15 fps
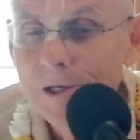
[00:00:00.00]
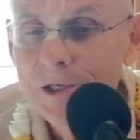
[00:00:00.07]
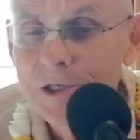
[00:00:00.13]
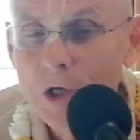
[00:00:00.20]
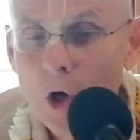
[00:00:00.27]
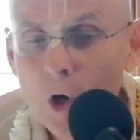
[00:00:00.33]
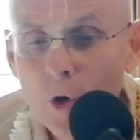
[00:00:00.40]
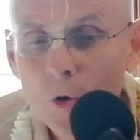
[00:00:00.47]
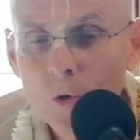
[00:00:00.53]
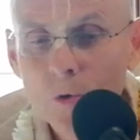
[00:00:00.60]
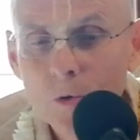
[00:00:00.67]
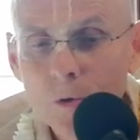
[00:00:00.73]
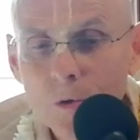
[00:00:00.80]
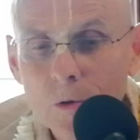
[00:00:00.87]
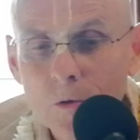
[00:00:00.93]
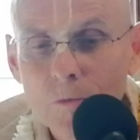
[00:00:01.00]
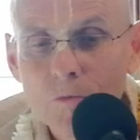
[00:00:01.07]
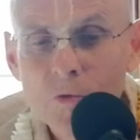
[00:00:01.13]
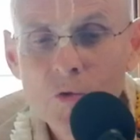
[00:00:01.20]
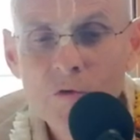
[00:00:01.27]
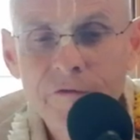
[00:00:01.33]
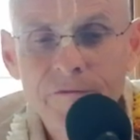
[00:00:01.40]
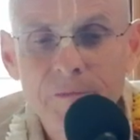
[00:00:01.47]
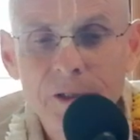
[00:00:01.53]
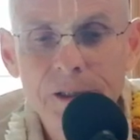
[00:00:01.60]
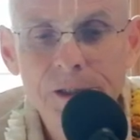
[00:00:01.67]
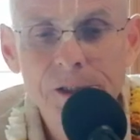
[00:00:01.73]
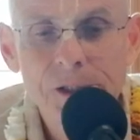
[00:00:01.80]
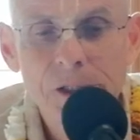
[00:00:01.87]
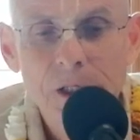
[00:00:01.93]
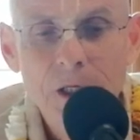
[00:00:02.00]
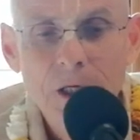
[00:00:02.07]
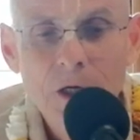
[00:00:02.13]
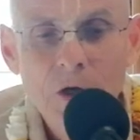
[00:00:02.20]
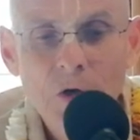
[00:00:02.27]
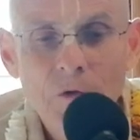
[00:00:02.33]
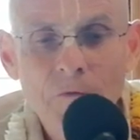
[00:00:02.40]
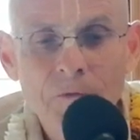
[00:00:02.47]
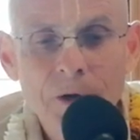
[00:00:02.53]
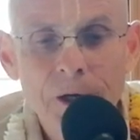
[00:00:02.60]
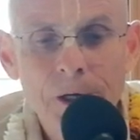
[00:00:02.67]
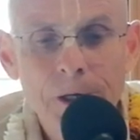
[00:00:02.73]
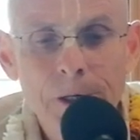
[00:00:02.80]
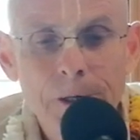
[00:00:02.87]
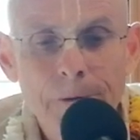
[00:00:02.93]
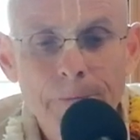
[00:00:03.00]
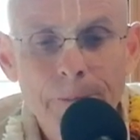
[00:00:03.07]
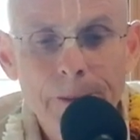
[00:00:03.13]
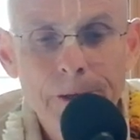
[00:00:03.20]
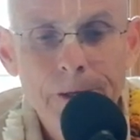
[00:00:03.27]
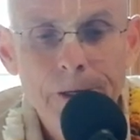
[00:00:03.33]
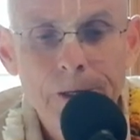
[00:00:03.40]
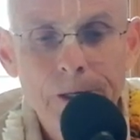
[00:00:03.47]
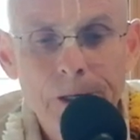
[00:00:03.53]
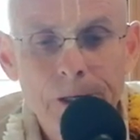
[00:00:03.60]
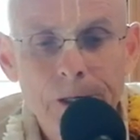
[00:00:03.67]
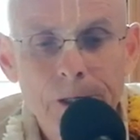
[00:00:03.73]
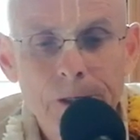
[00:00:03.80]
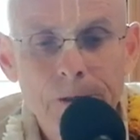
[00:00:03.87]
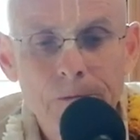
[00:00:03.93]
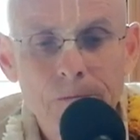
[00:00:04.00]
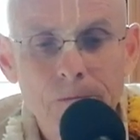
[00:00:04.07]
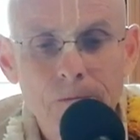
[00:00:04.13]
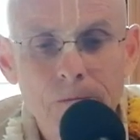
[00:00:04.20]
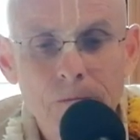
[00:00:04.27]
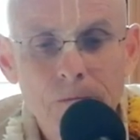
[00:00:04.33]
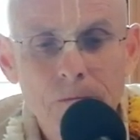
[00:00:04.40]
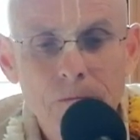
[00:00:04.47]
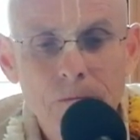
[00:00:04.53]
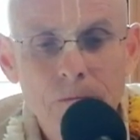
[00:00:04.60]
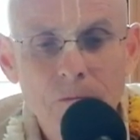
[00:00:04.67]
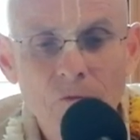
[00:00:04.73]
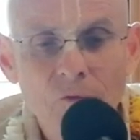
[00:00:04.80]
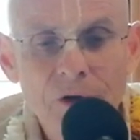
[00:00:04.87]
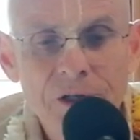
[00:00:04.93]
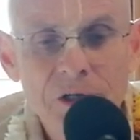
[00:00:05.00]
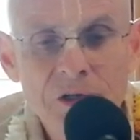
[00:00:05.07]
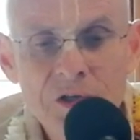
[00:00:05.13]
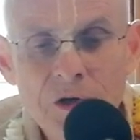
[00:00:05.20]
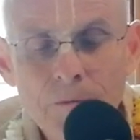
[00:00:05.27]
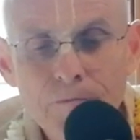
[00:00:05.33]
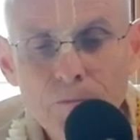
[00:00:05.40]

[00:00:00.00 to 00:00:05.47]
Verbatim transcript: there is a whole movement where uh, where the